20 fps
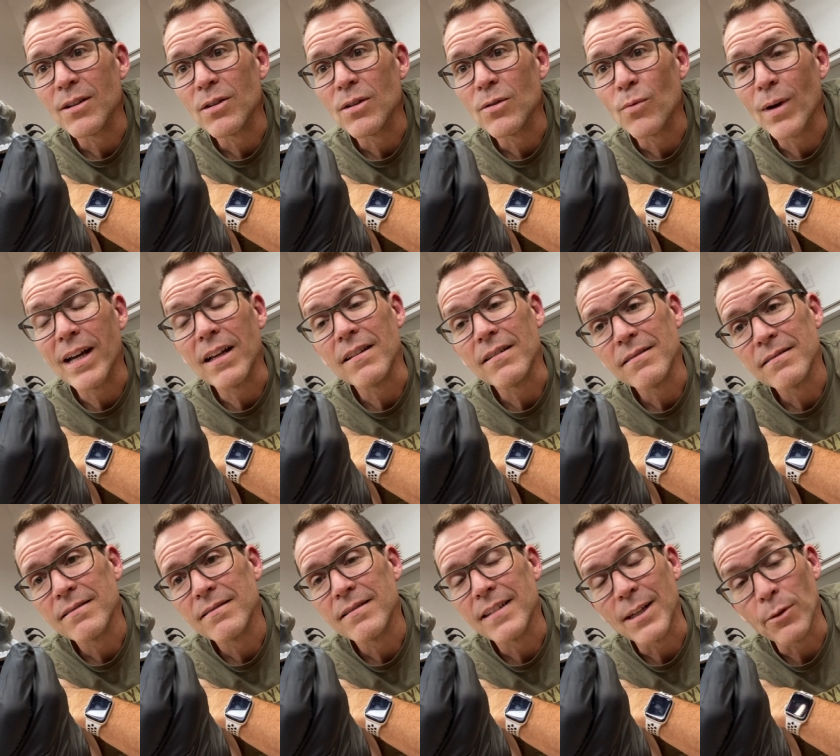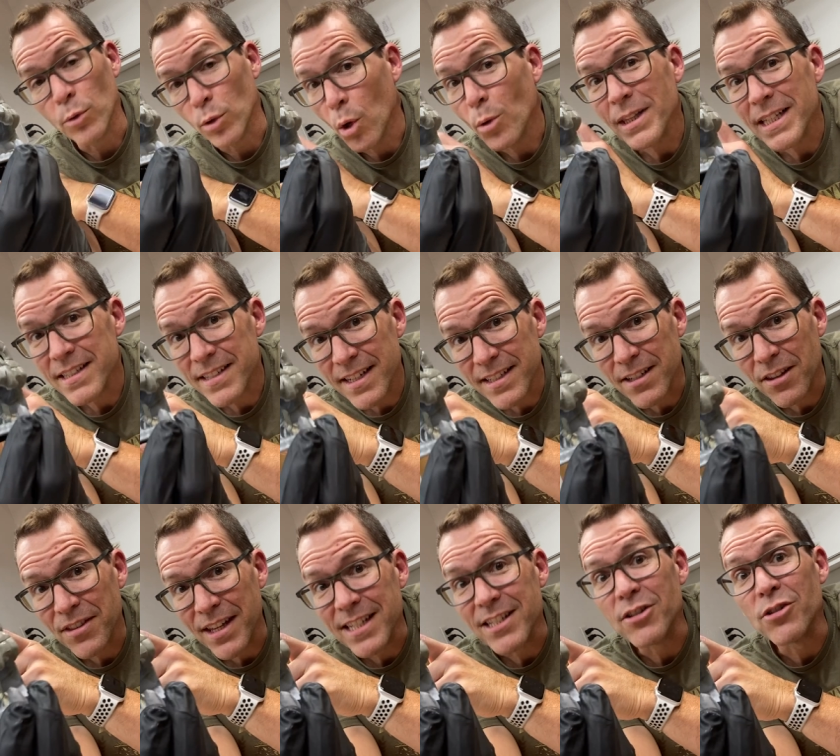well, it will only stick to
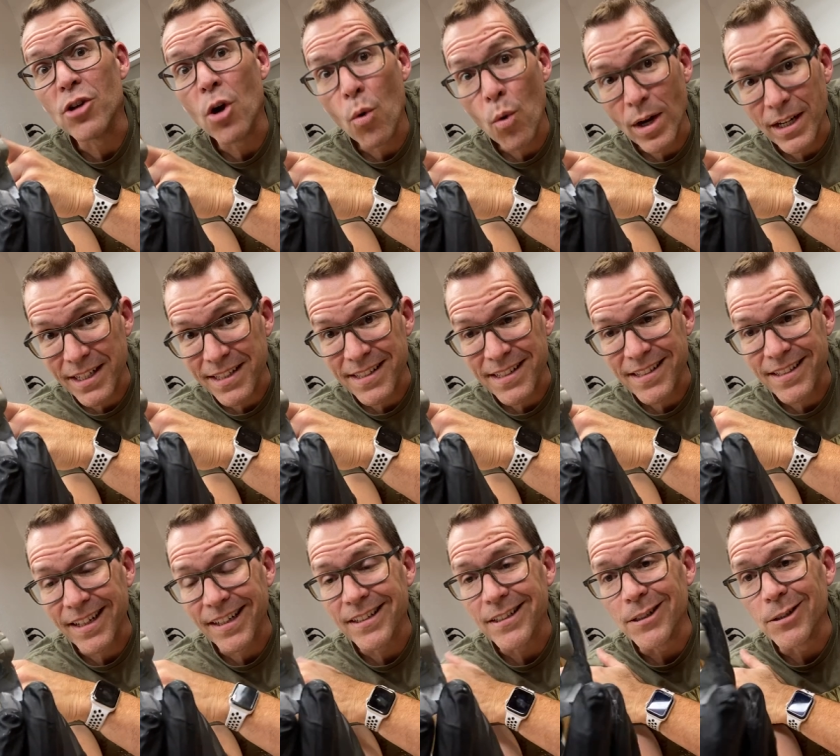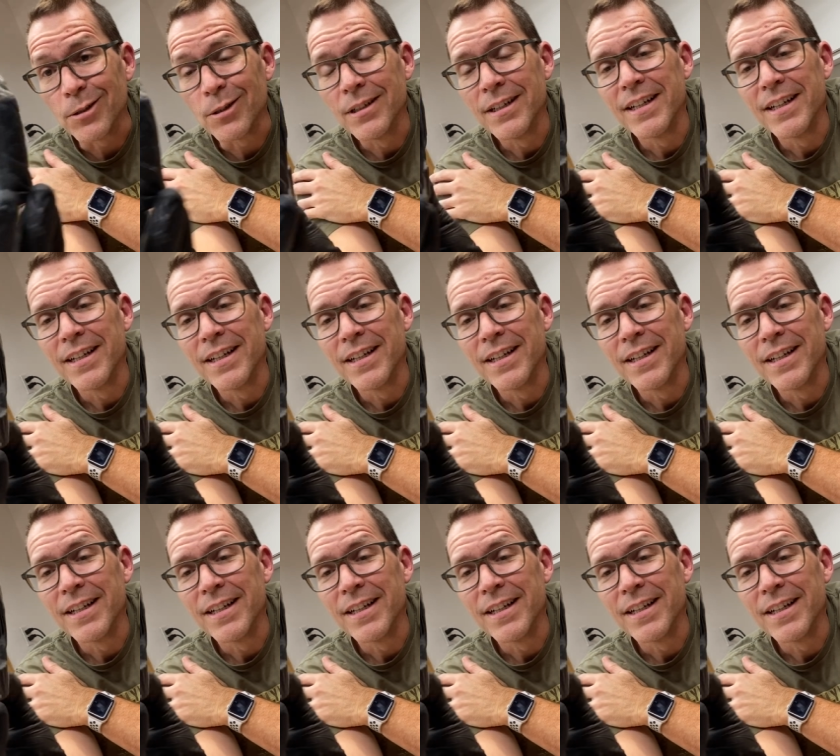things you don't want it to stick to.